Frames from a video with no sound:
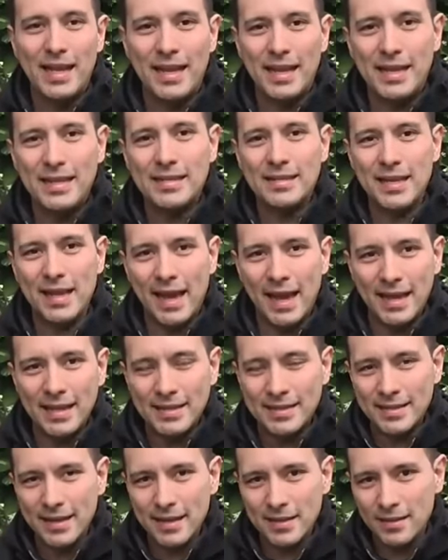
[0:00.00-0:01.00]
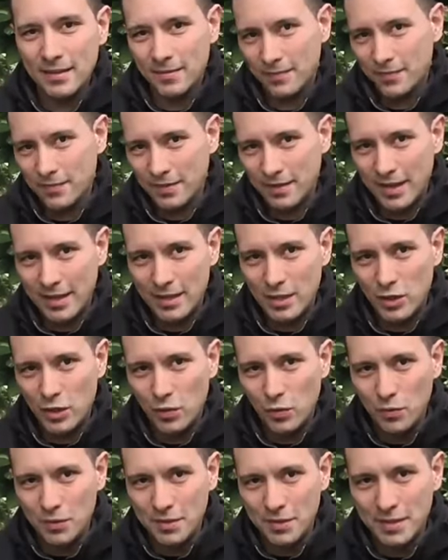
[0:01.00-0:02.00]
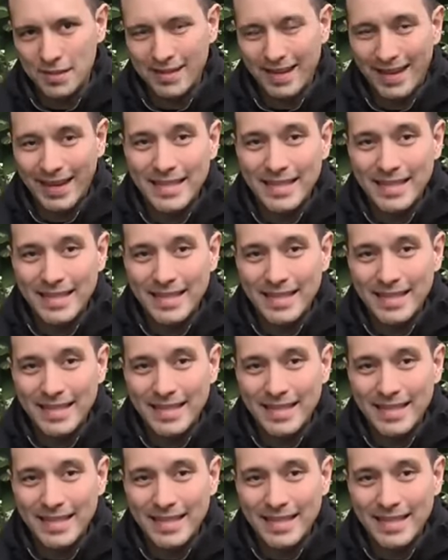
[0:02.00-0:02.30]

It's a headset that uses